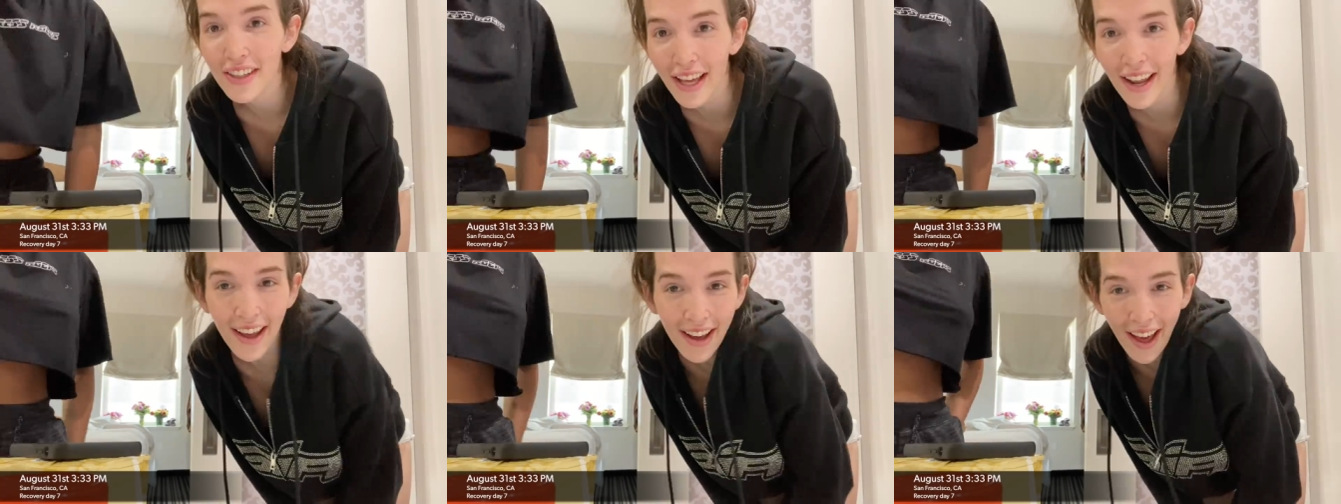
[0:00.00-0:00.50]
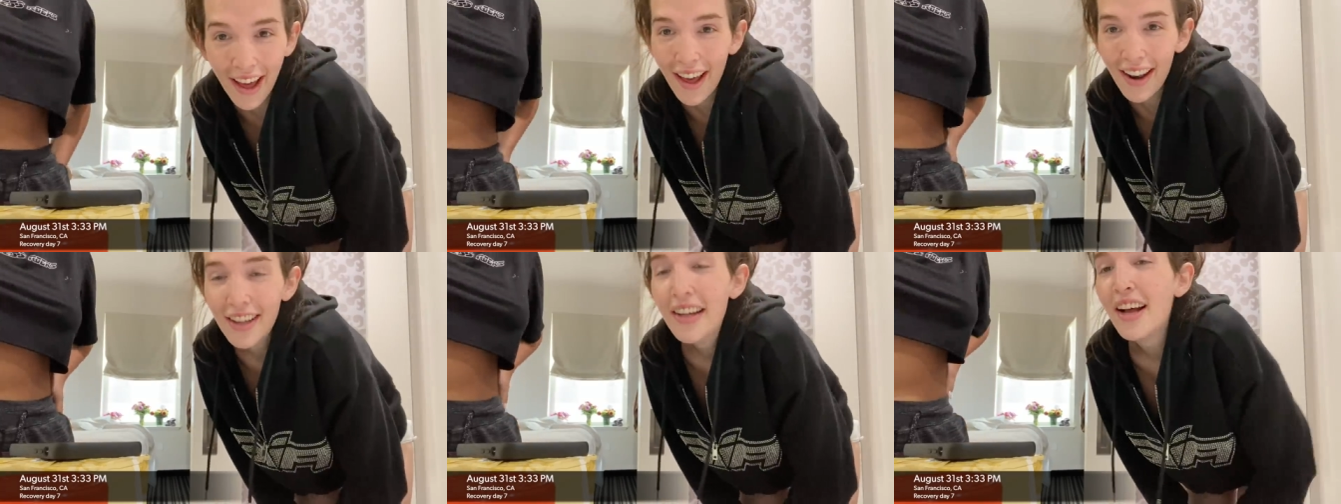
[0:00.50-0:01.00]
get naked
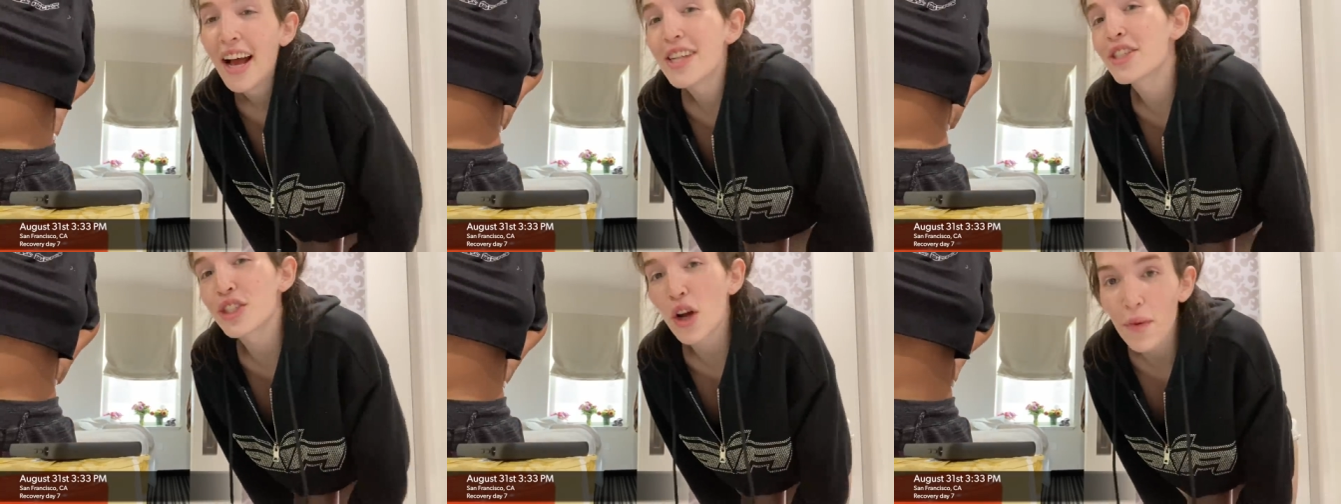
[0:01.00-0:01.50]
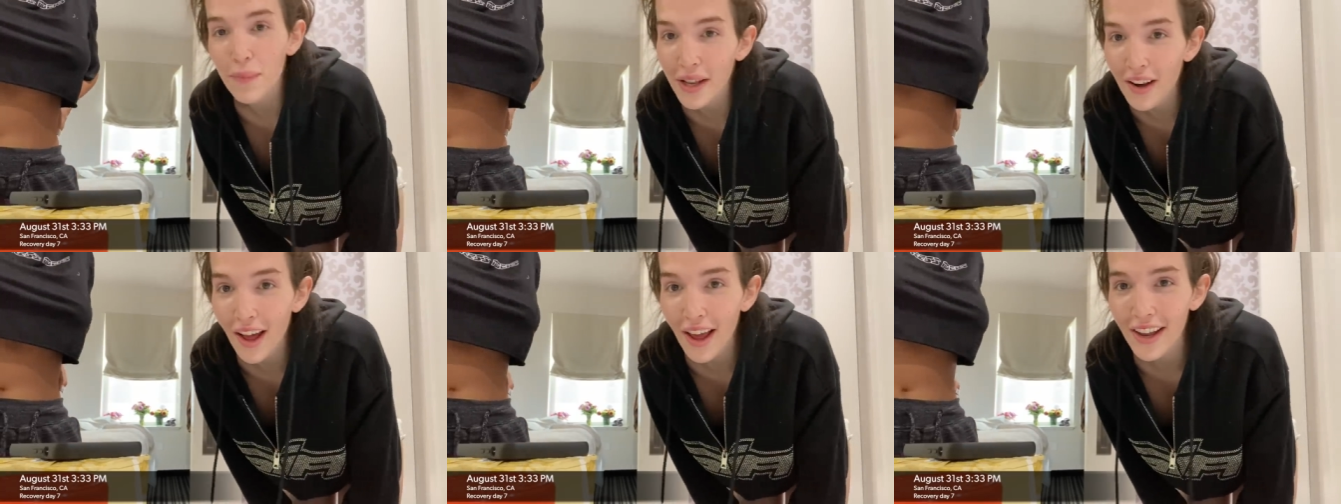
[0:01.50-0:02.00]
and show
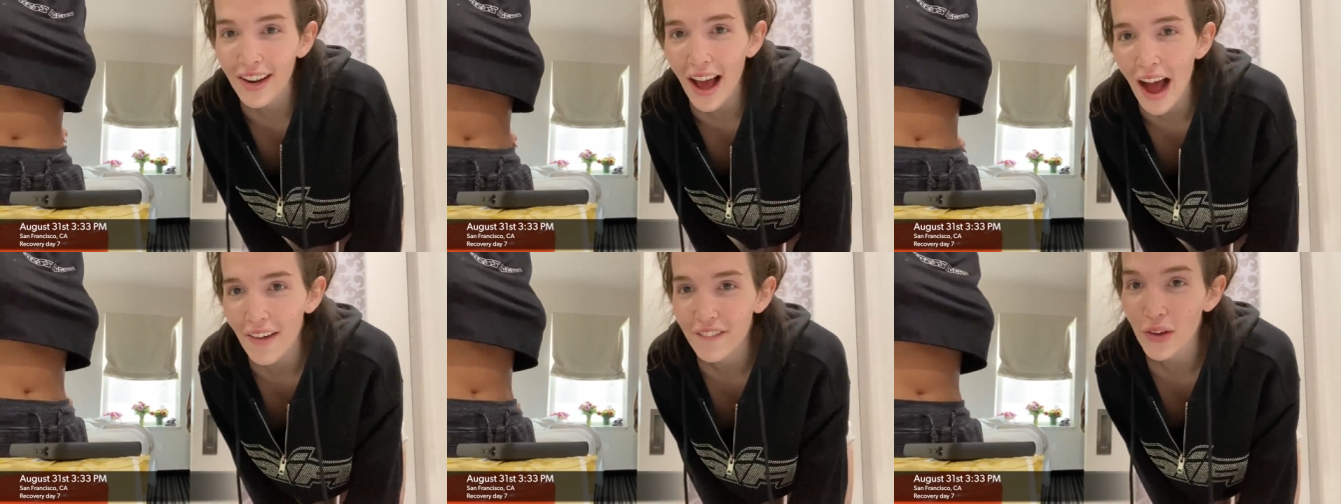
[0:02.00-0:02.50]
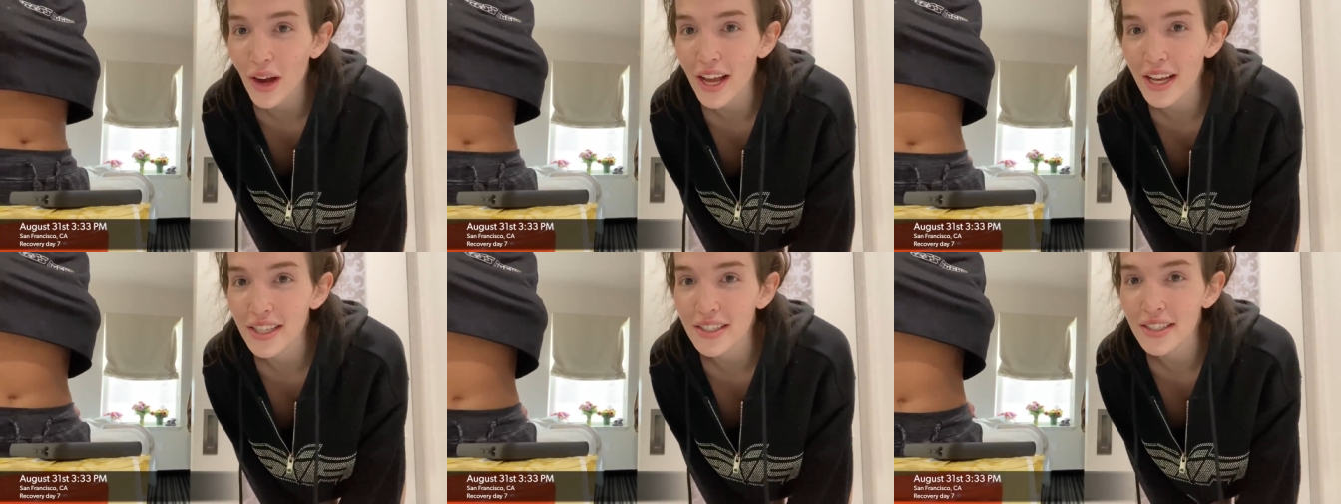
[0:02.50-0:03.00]
Amanda and have you
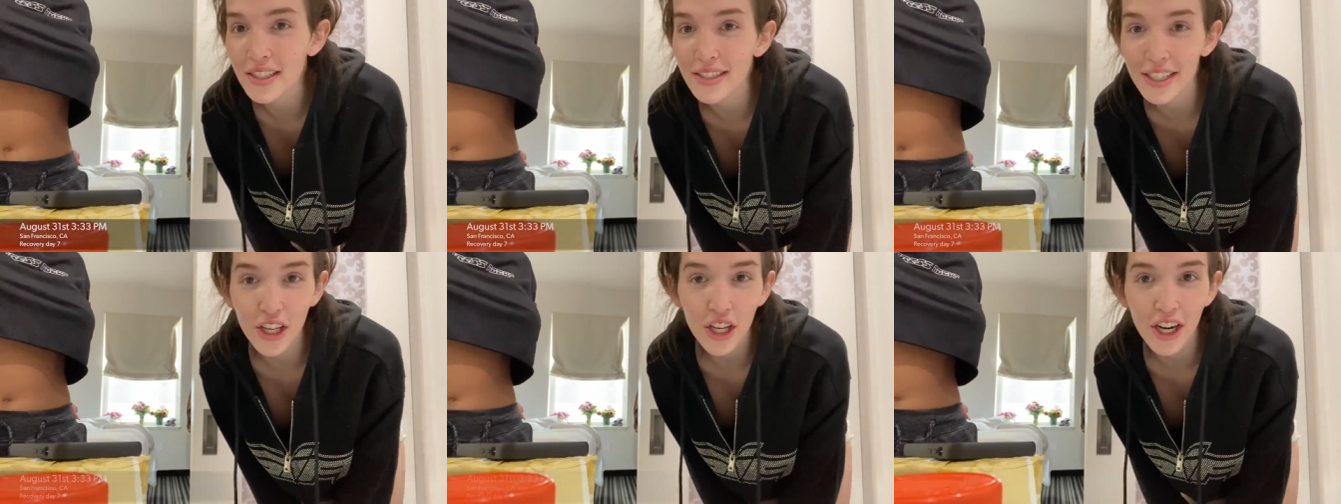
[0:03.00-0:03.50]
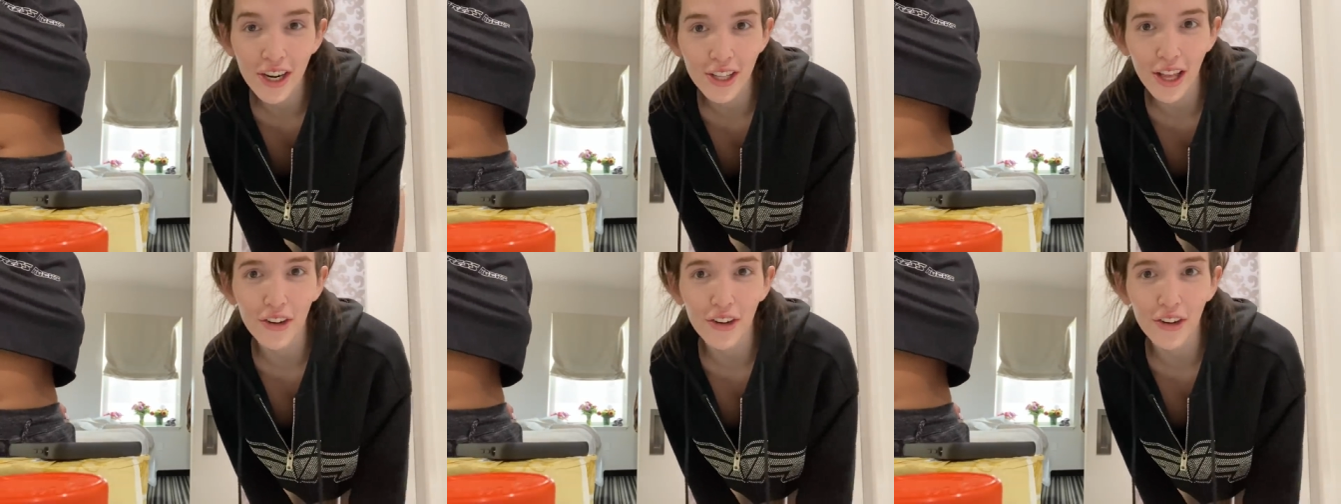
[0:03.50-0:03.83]
guys see her